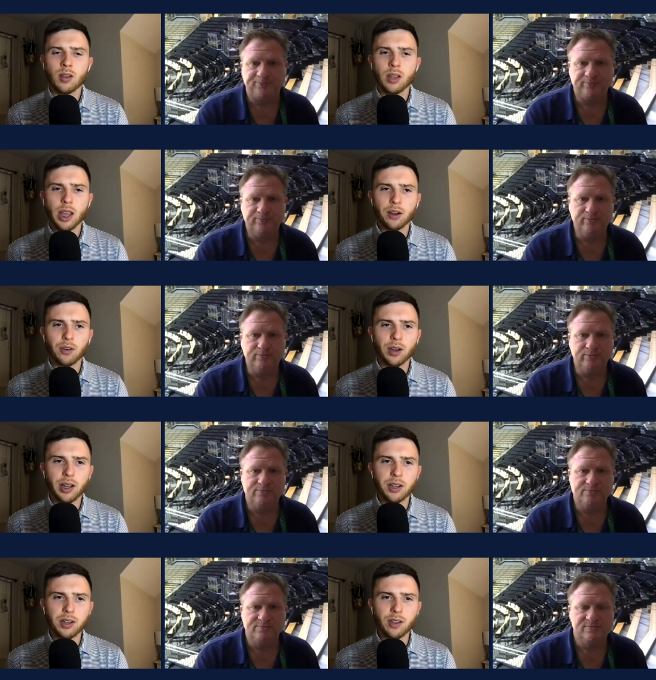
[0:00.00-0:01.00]
Speaker 1: yeah, great
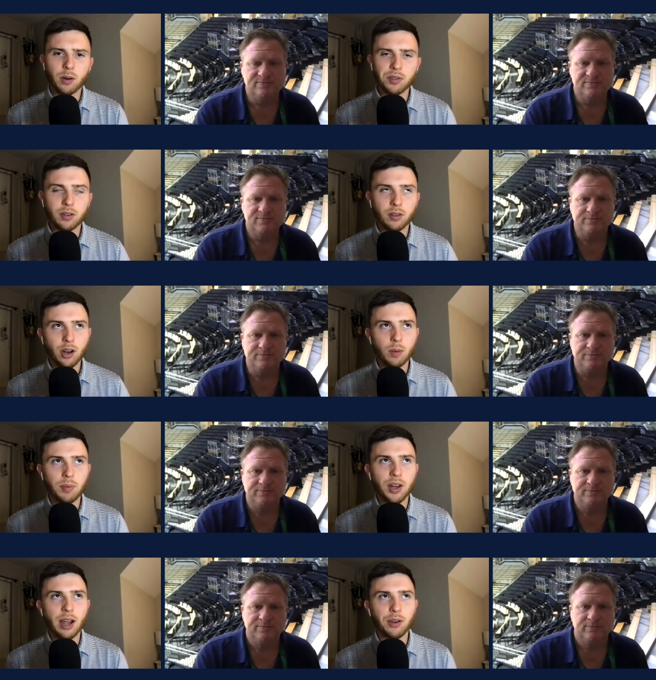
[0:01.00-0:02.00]
age. I thought it was a you know up
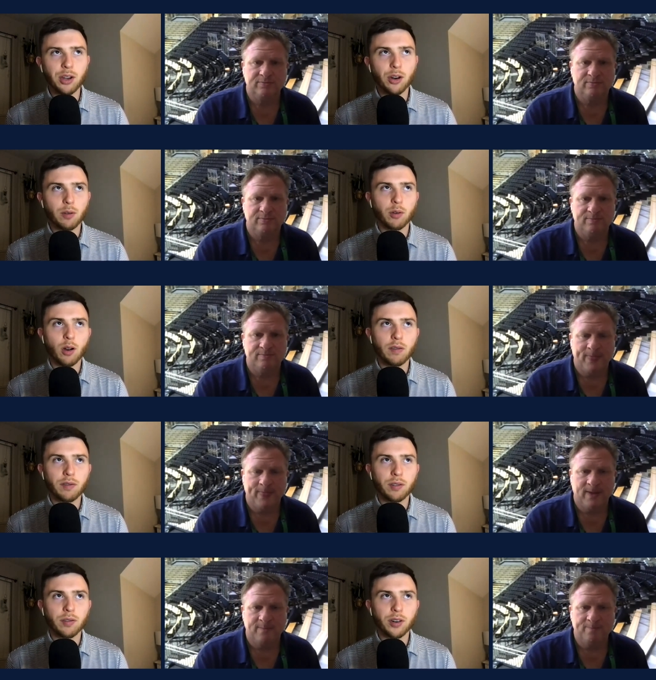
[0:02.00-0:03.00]
and down unit overall
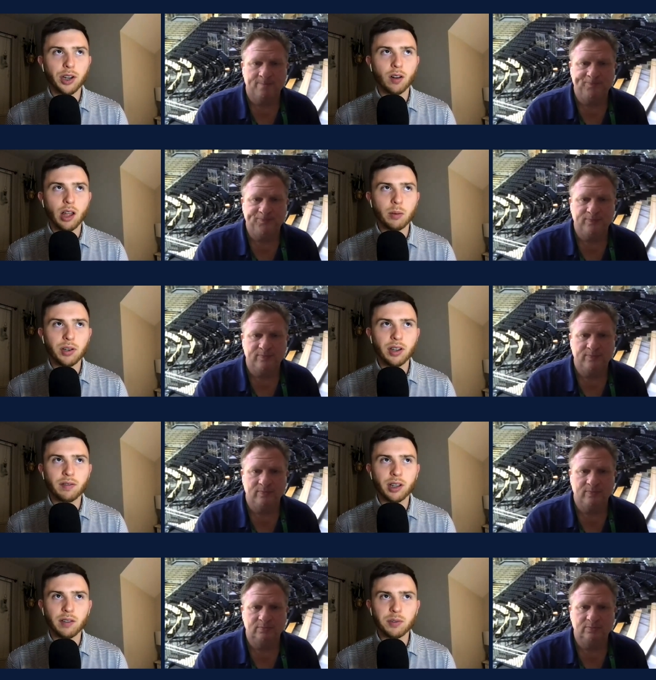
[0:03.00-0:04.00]
for for Carolina, but
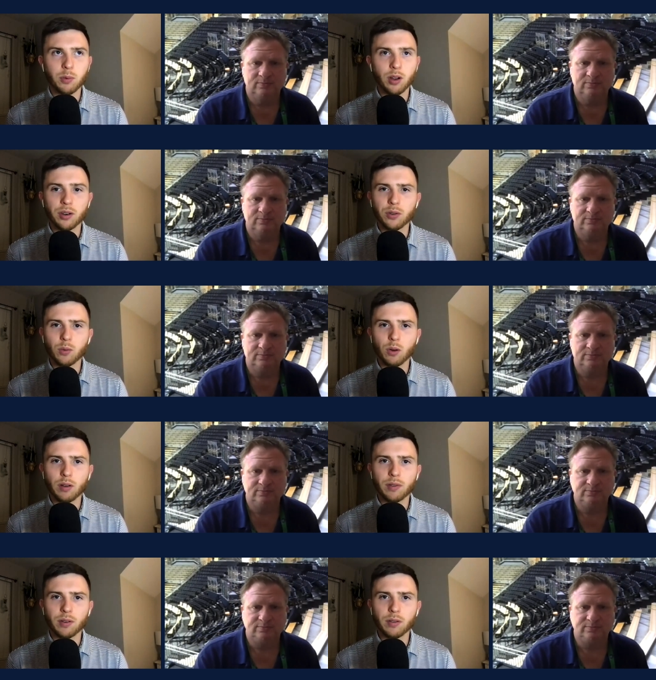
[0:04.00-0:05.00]
definitely give some credit to Roy
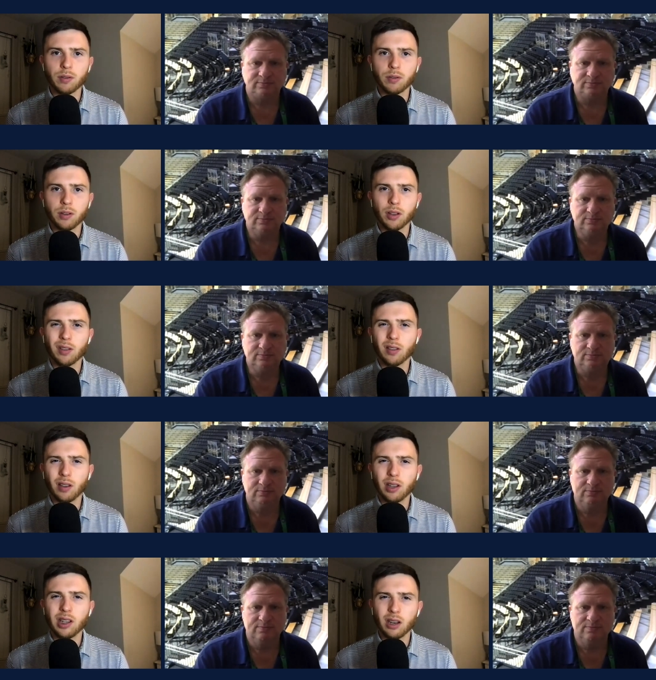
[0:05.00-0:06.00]
for you know
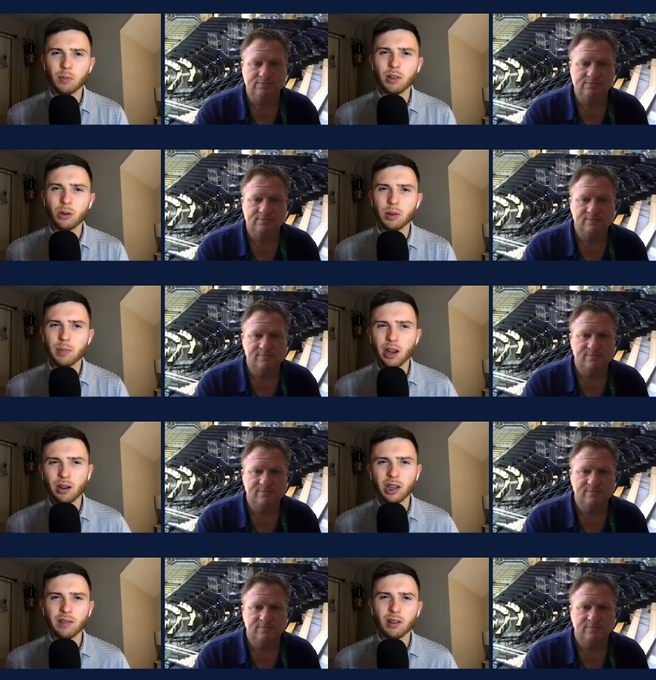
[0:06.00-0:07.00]
getting them a little bit better
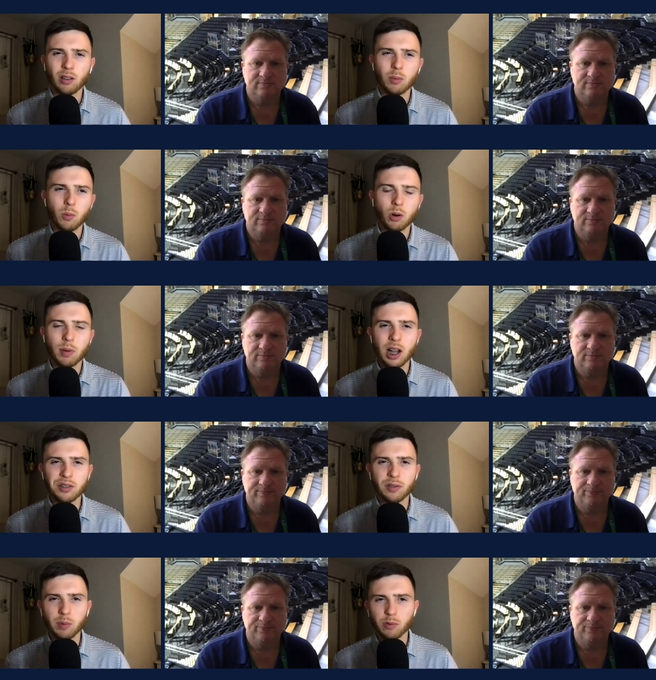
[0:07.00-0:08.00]
and giving them a little bit more
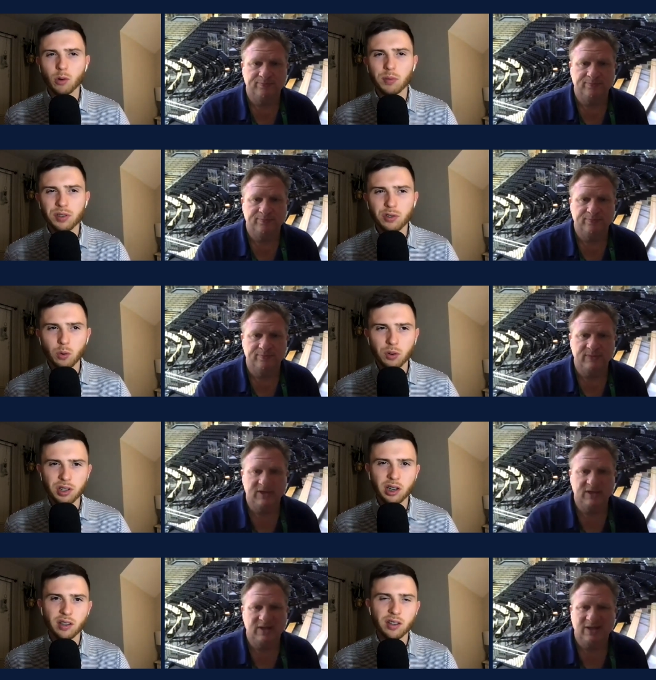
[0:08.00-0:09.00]
positive performances towards
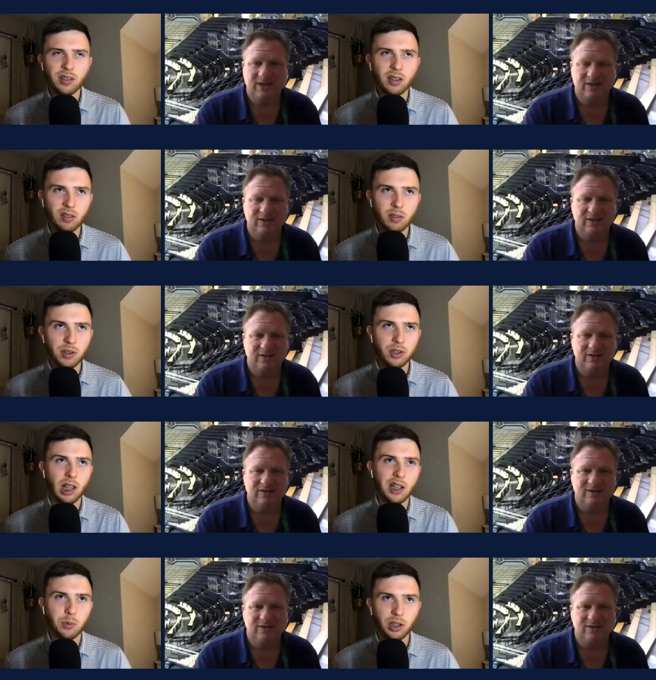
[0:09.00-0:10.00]
the end of the season, especially
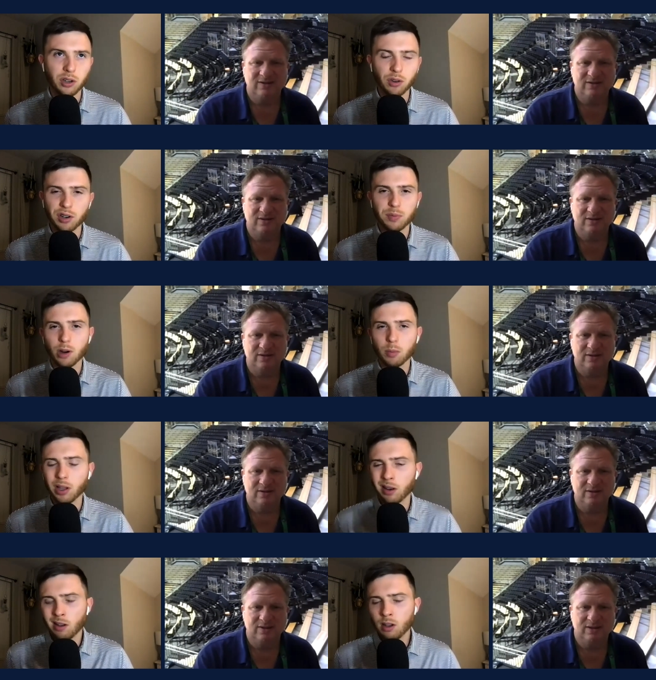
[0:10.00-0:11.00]
last week in Greensboro. But